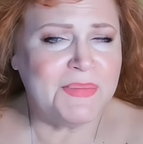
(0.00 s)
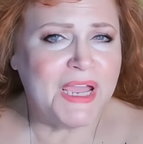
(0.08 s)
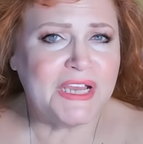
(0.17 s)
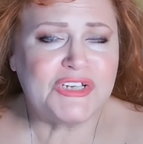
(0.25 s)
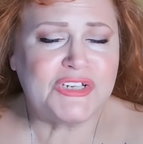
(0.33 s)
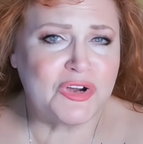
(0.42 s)
I'm
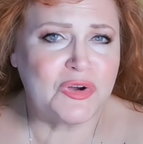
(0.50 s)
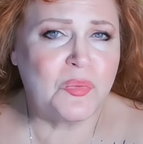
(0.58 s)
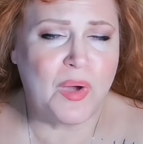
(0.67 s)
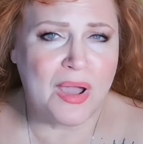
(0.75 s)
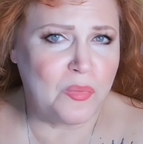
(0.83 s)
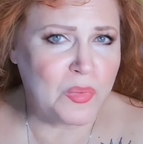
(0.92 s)
not
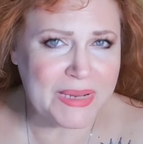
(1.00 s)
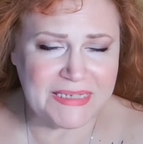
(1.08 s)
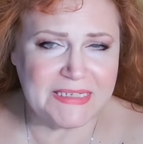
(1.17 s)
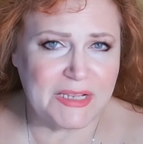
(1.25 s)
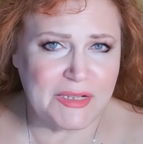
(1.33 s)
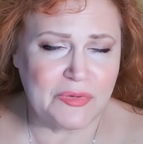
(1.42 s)
sure what
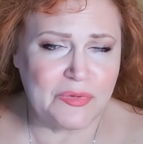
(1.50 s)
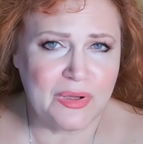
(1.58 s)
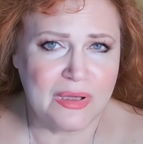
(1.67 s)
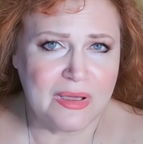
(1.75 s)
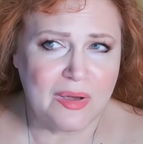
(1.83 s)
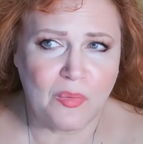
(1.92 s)
we
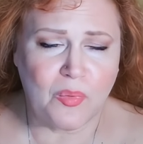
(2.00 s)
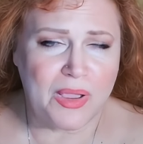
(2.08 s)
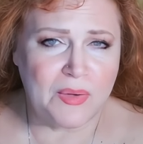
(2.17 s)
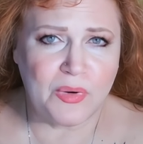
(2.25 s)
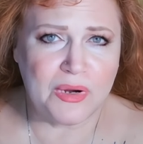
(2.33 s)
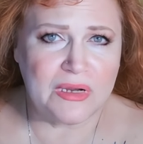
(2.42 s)
do
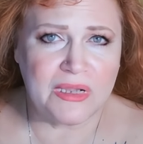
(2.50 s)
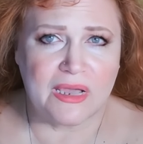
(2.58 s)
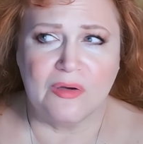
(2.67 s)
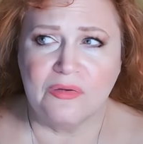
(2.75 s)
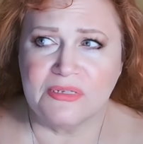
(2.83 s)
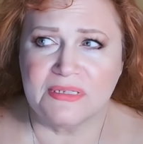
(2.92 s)
when
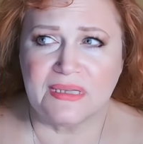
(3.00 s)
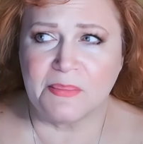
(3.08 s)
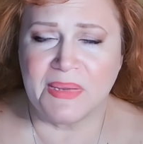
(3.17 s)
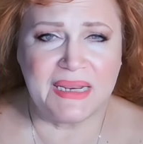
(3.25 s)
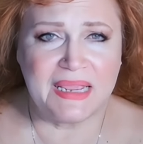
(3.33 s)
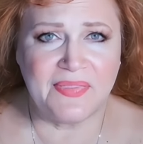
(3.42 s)
we're
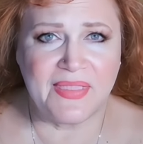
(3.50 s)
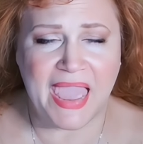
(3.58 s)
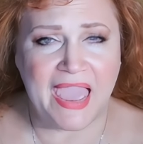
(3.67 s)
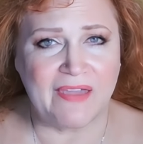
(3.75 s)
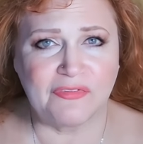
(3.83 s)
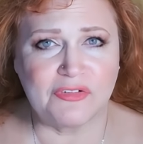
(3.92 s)
ghosts. I mean,
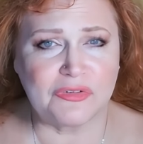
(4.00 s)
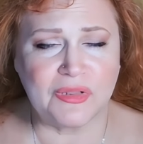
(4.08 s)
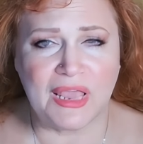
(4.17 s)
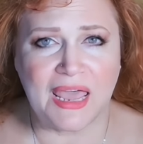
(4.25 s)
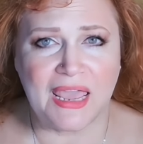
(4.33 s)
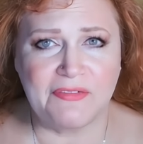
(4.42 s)
in the
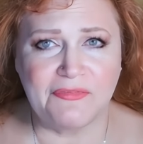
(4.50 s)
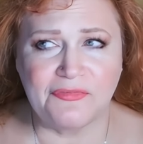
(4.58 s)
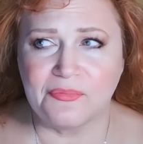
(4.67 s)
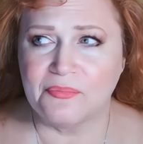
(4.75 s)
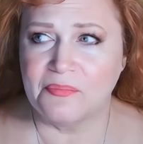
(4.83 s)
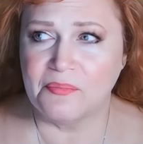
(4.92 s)

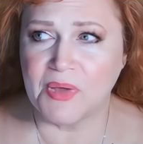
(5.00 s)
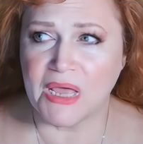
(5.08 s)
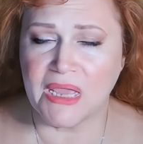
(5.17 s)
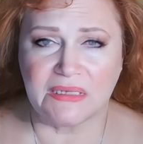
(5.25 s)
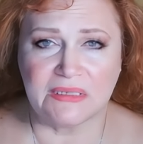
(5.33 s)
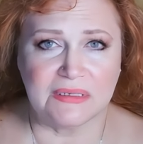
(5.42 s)
afterlife,
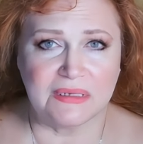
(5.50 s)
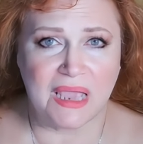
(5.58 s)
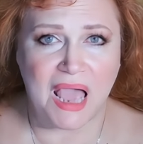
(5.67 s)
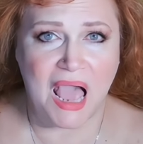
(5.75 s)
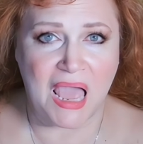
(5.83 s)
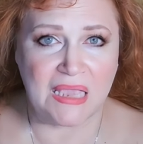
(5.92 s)
but
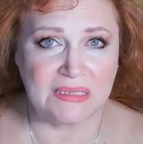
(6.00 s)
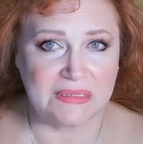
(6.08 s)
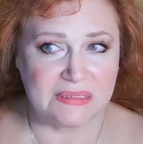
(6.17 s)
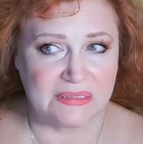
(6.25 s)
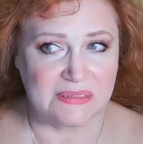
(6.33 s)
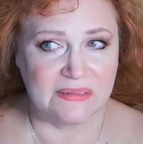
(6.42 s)

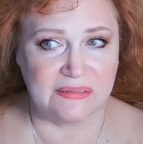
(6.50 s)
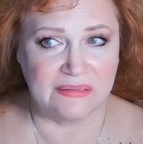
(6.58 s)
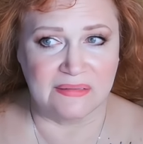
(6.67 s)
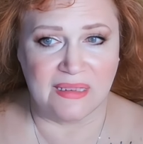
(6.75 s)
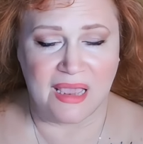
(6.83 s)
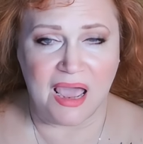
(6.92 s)
I
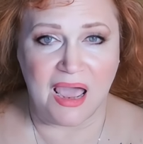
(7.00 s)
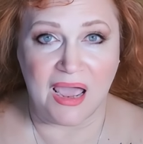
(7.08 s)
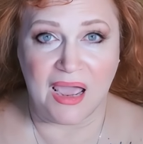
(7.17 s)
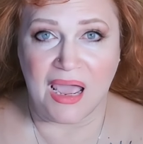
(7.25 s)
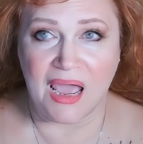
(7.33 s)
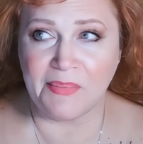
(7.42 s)

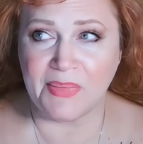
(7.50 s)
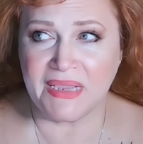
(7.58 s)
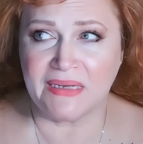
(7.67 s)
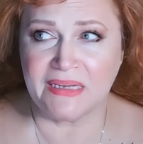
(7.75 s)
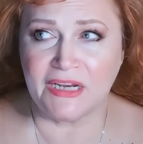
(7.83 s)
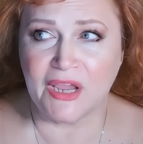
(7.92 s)

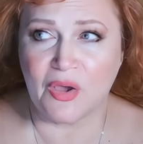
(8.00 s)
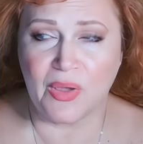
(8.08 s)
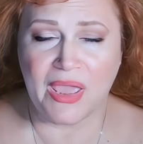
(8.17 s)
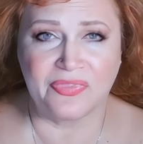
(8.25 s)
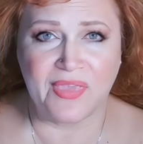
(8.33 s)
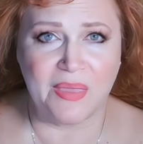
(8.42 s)
I mean, you
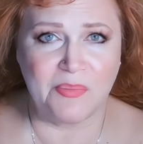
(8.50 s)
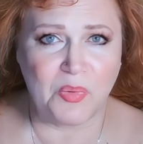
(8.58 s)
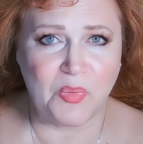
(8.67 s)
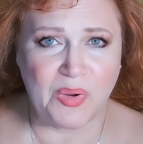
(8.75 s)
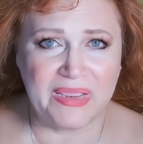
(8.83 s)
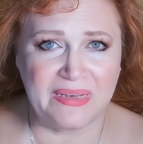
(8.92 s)
know, at
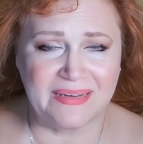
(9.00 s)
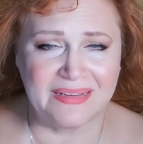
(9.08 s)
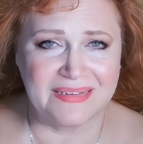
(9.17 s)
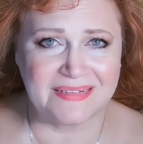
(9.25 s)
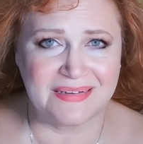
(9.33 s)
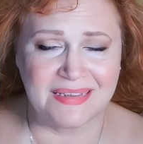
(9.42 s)
that
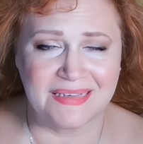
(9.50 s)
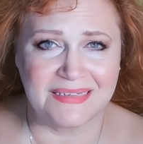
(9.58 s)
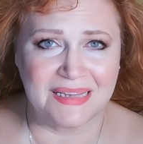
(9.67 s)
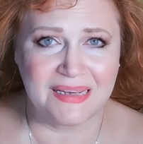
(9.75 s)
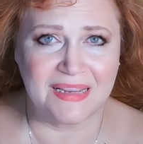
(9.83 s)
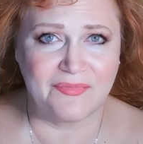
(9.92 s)
point, is
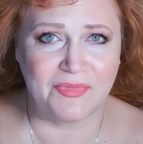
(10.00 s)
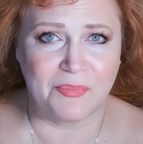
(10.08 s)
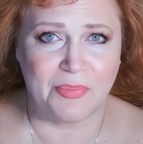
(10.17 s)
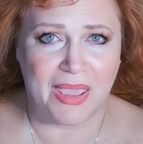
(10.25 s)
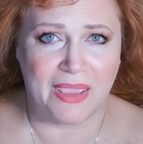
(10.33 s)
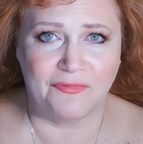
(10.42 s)
nicotine
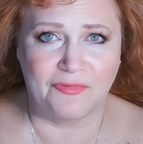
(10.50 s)
even